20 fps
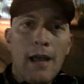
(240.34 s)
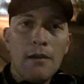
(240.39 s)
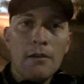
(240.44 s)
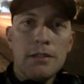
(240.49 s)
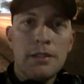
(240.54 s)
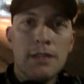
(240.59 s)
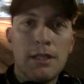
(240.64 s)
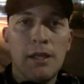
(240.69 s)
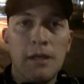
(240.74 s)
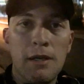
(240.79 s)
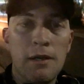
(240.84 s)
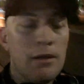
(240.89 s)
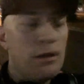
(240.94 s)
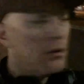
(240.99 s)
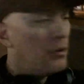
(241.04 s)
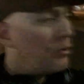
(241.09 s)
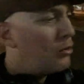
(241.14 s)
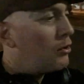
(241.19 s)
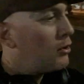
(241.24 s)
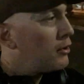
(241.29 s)
house
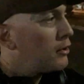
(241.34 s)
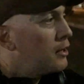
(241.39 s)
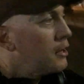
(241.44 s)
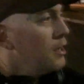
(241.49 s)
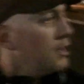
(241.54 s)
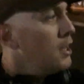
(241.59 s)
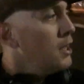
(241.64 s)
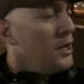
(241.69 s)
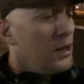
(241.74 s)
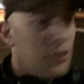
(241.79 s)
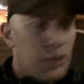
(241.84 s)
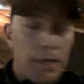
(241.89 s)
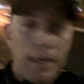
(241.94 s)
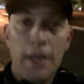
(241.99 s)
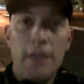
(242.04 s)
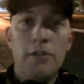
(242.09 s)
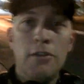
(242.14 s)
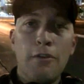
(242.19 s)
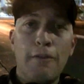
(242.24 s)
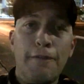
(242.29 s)
or
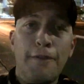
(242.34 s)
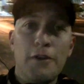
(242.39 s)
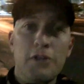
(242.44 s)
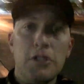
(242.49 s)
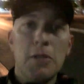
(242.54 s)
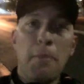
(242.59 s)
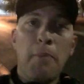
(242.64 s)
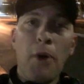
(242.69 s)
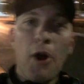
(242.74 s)
you're getting your first